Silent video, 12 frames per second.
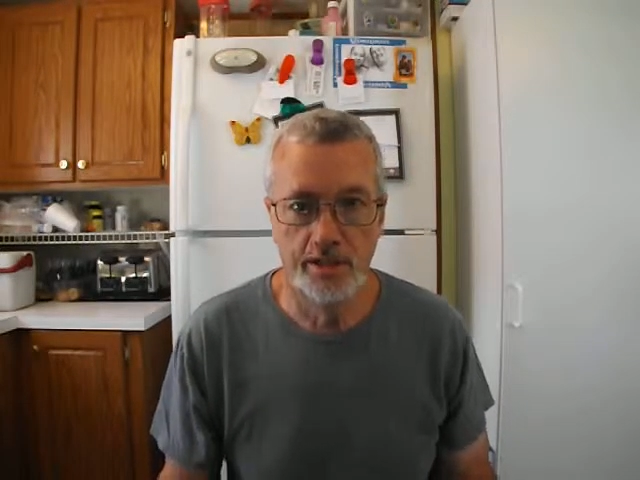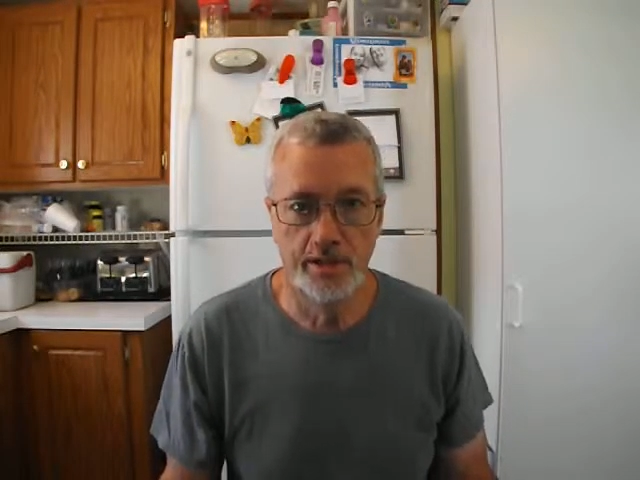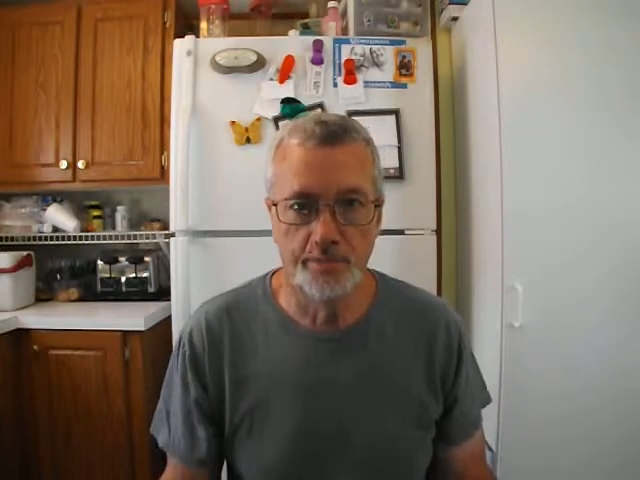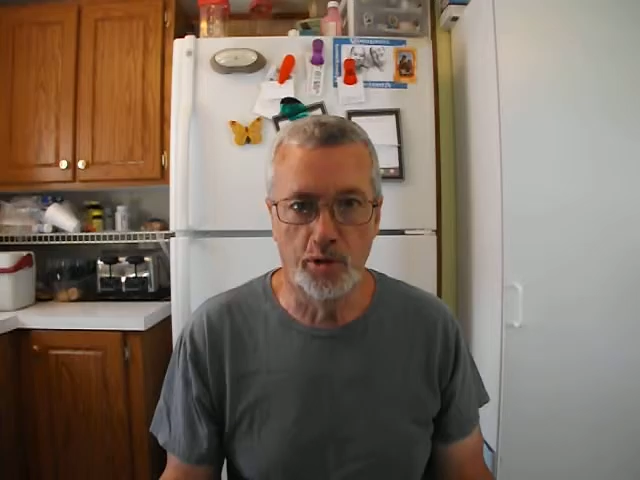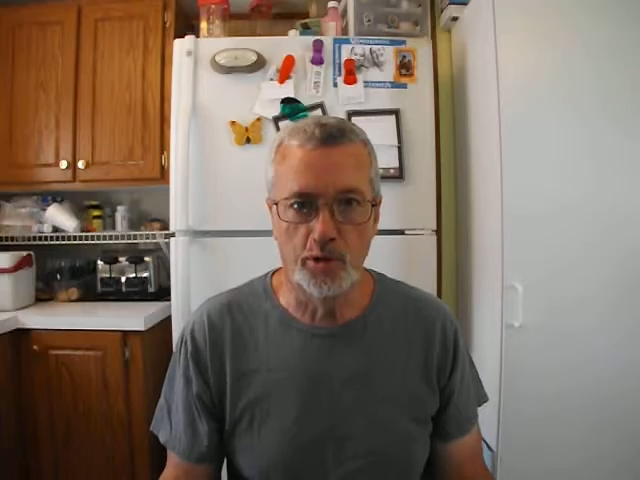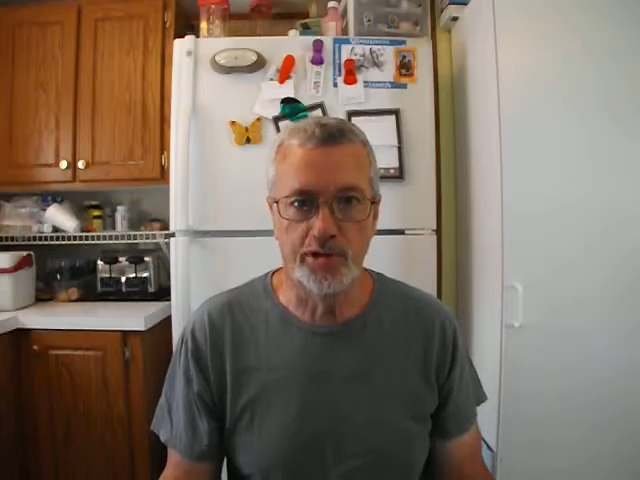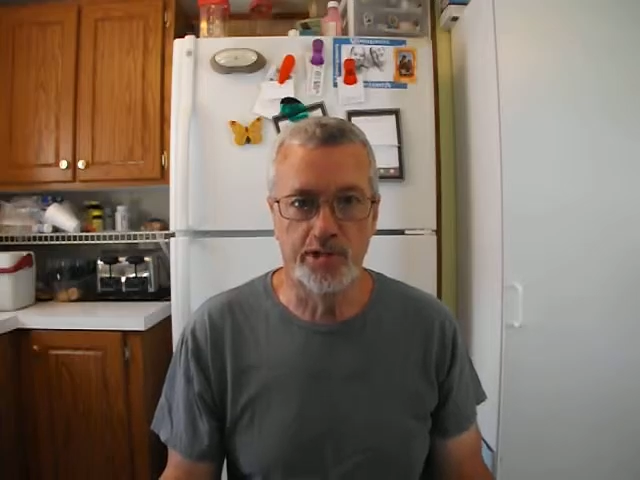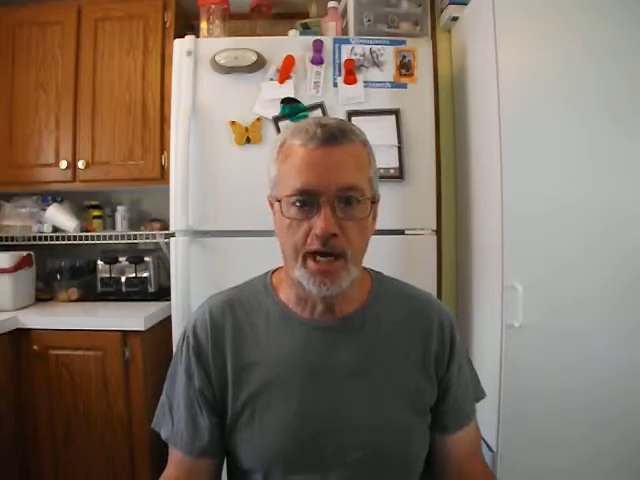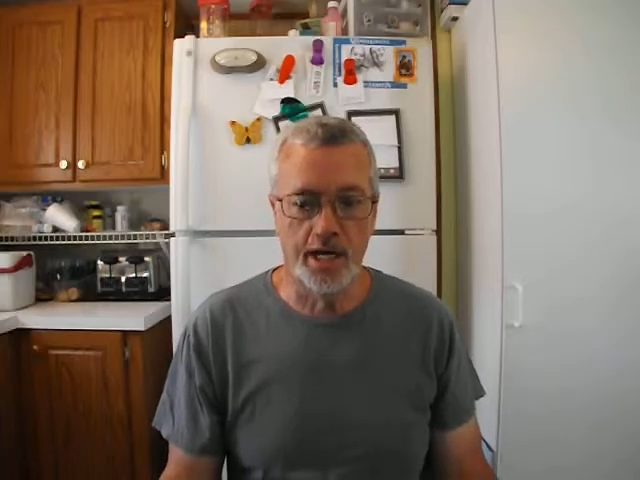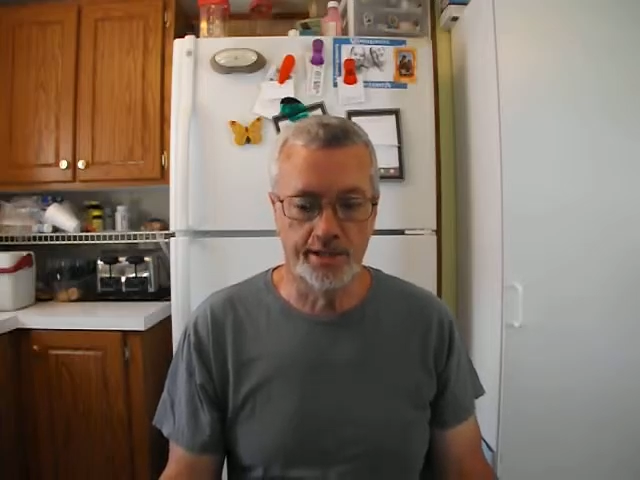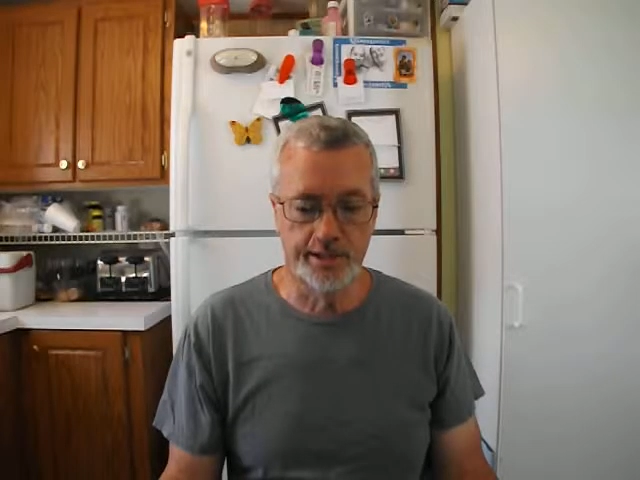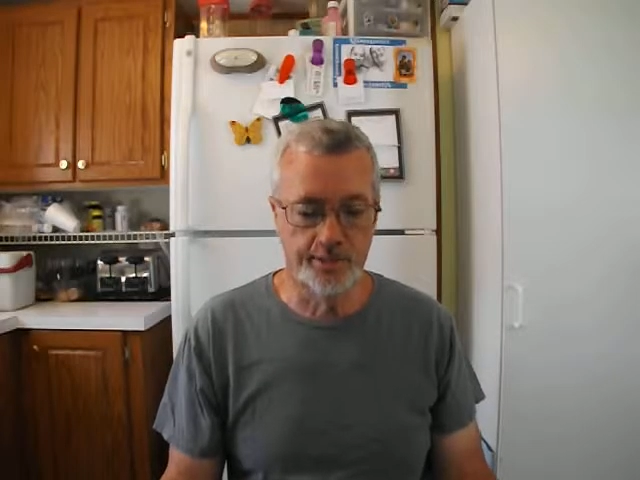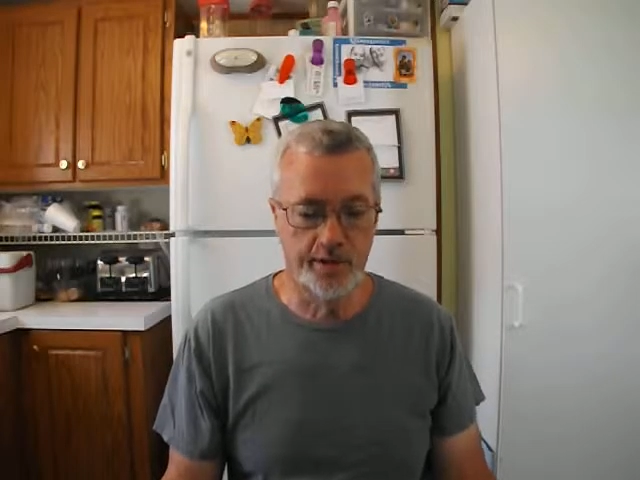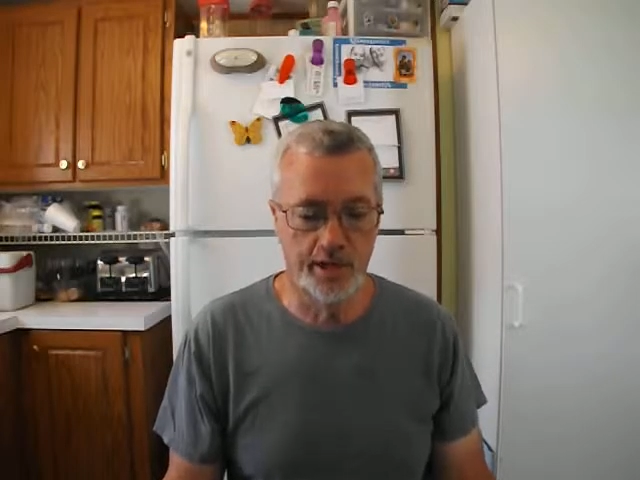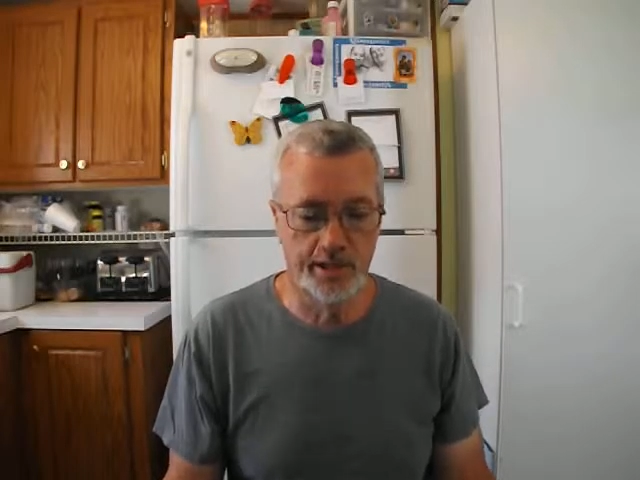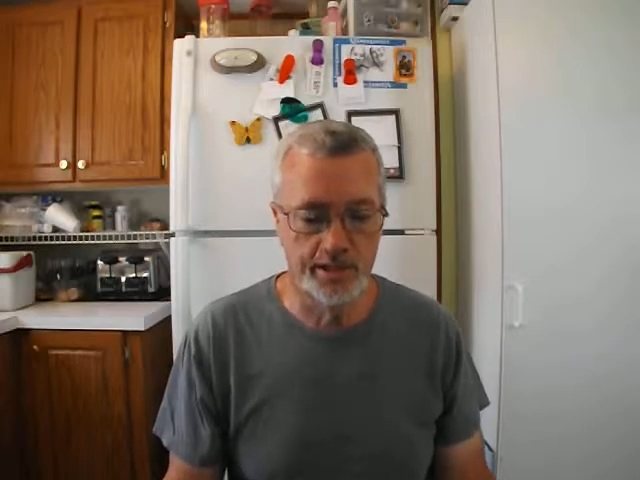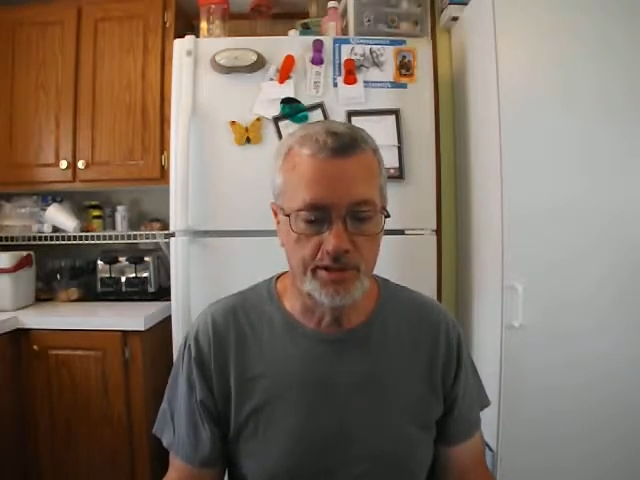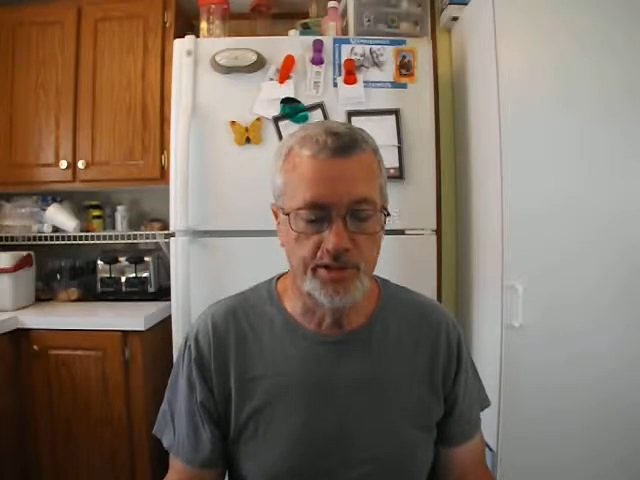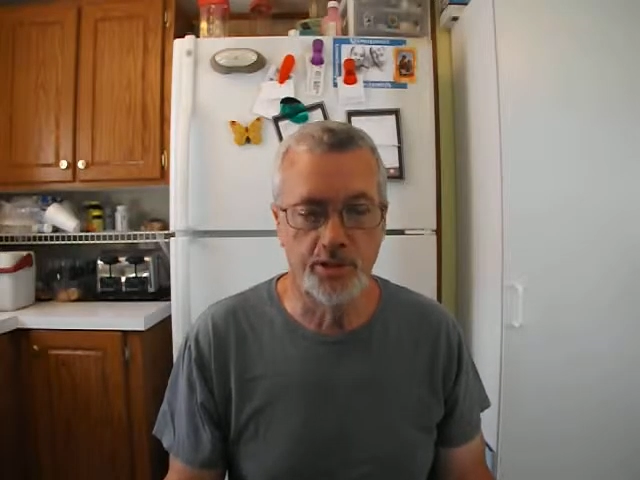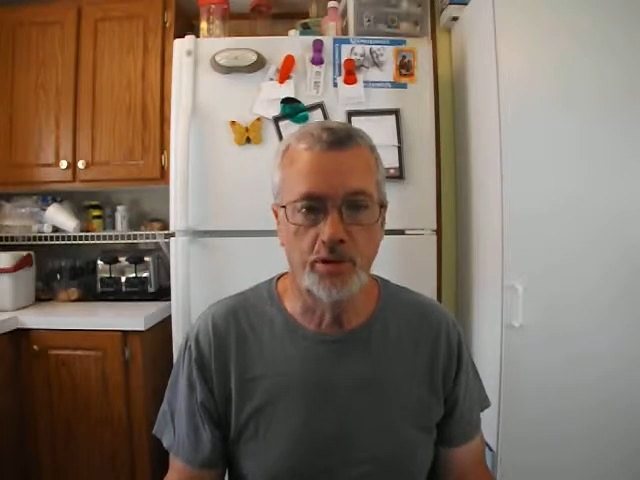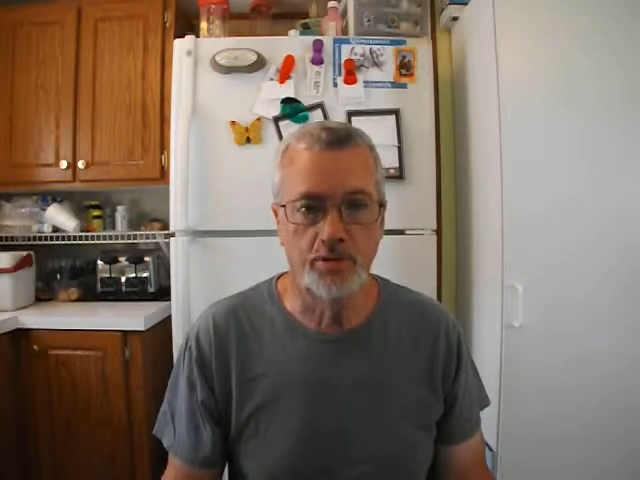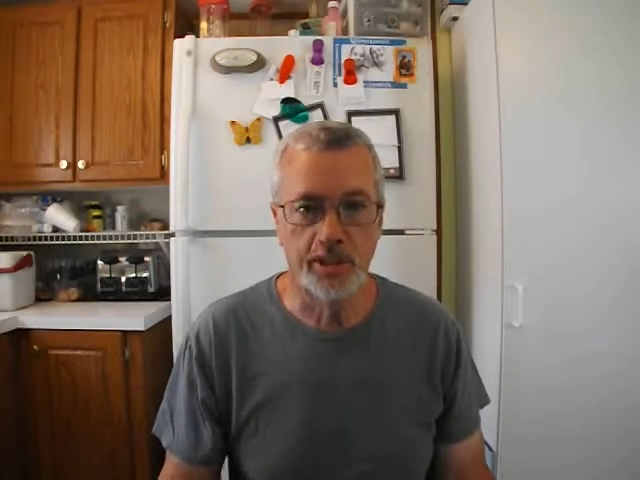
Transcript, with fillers: the personality of God is concerned.